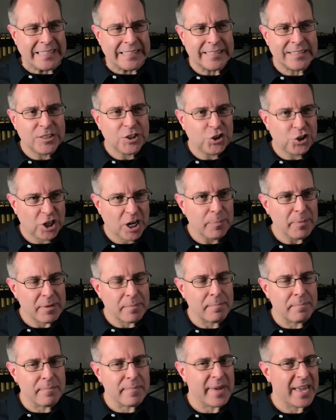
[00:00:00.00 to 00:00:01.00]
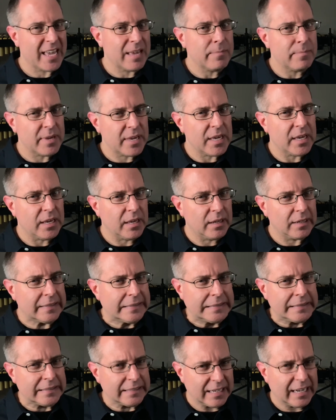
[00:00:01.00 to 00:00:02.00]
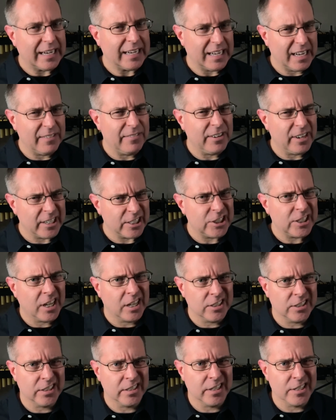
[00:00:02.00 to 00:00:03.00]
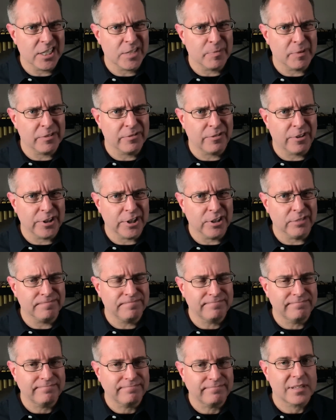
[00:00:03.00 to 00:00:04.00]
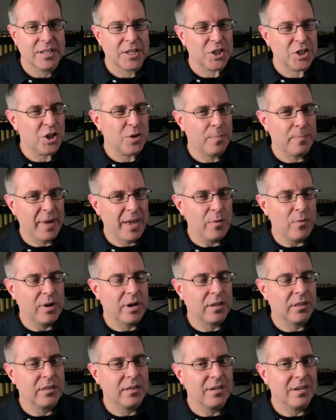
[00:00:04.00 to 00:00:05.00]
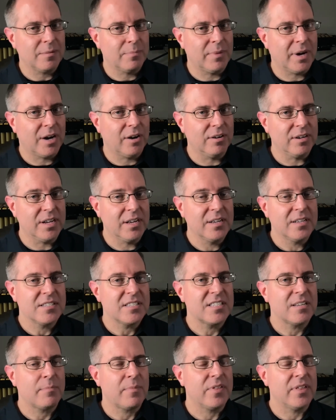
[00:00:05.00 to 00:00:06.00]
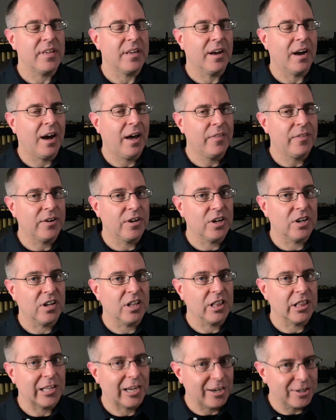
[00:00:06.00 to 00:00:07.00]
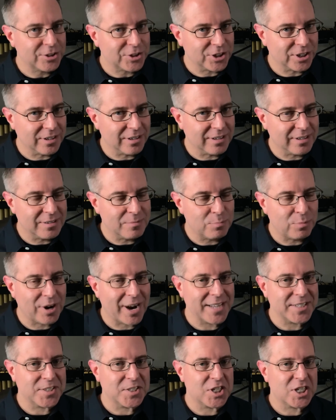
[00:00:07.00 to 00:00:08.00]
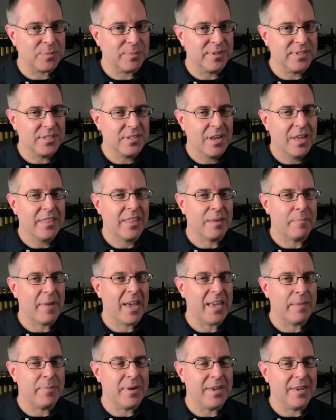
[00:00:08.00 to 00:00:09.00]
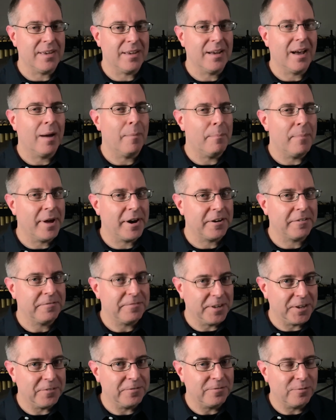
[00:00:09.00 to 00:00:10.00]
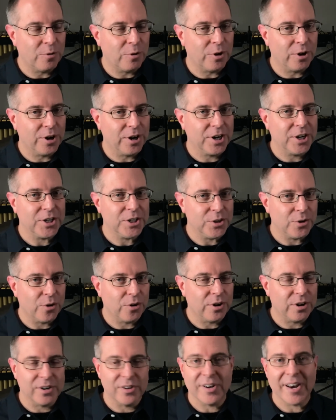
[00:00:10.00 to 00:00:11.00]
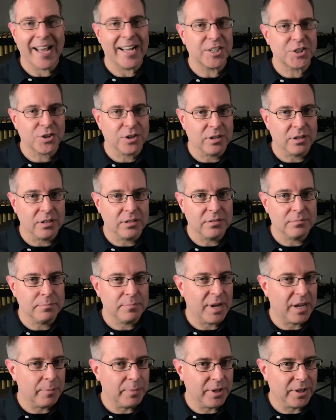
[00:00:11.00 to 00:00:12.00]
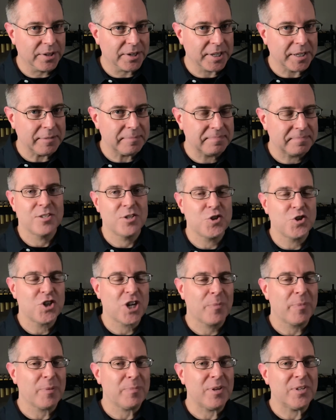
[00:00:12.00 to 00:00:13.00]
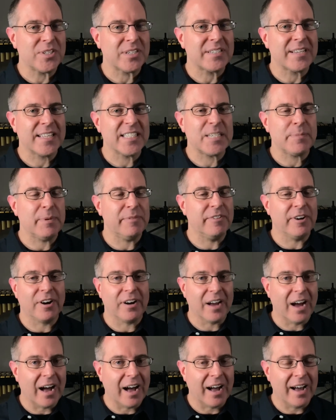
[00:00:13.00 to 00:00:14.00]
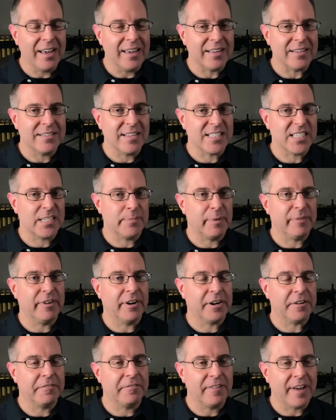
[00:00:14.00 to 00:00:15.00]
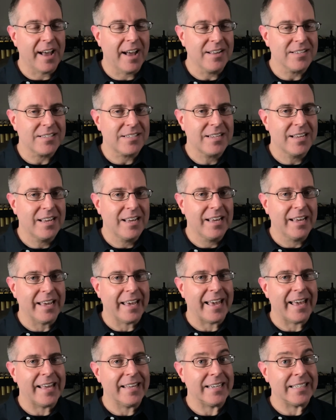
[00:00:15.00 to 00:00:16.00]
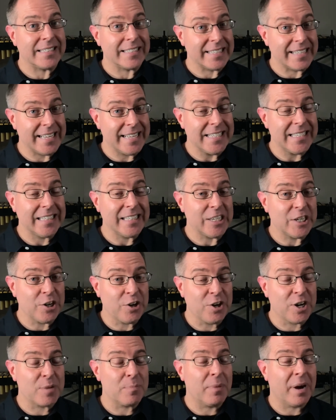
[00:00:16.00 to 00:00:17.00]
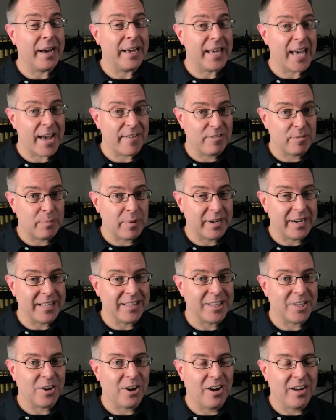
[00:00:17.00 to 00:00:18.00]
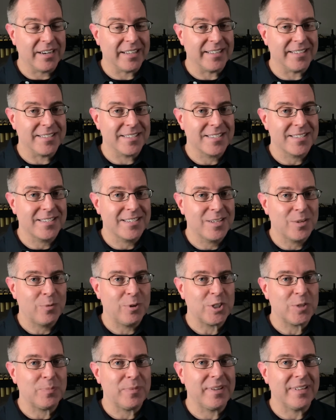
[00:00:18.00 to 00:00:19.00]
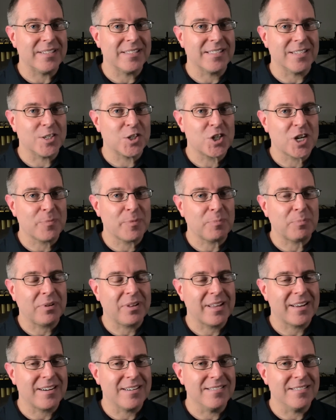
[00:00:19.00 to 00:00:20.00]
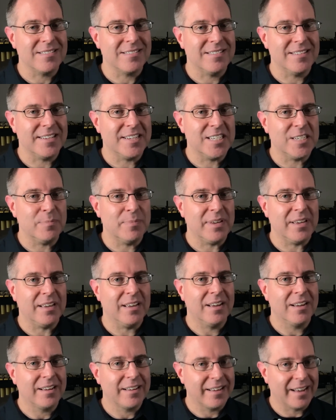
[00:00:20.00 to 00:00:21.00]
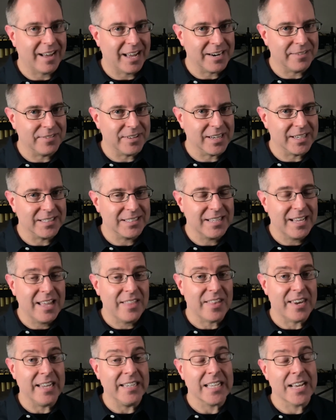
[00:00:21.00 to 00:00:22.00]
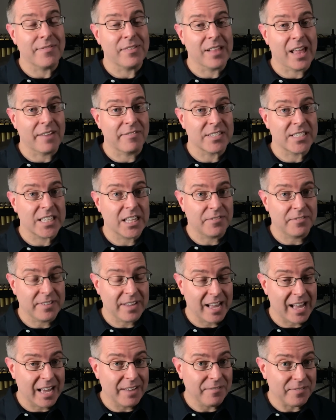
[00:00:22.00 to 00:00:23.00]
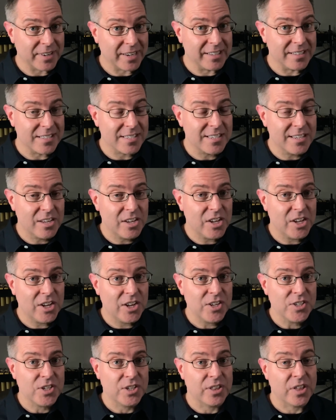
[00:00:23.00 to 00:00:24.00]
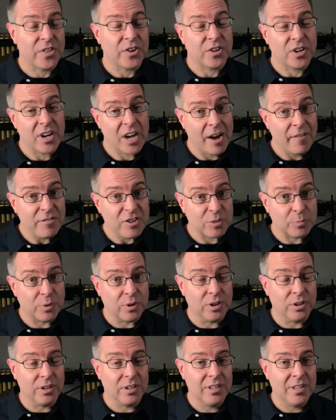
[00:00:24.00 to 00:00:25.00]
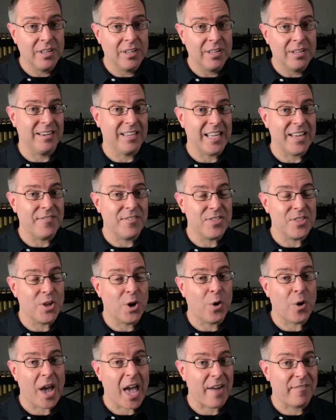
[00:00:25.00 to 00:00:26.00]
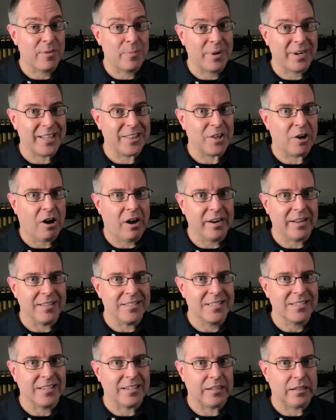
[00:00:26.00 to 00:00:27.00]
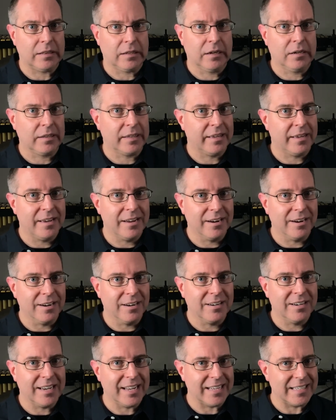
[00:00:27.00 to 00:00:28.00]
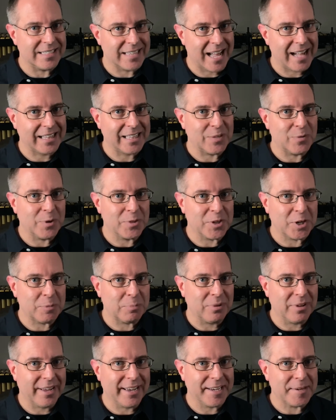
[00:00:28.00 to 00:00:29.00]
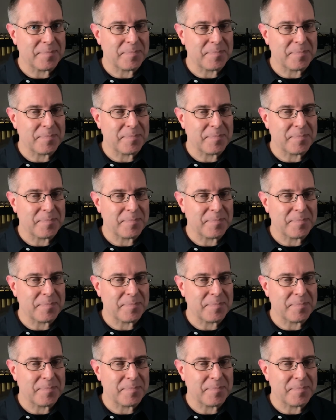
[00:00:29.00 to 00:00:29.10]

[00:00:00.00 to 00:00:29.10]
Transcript: trumpet may be a very challenging instrument for you. You may want to think about some of the other larger brass instruments that may be a better fit for your natural ability. Trumpet music tends to be very high, it tends to be very fast, and it's easily heard by everybody in the audience, which means that trumpet players need to be confident. They need to have a lot of self-confidence so that they're comfortable, even though everybody in the audience can clearly hear exactly what they're playing.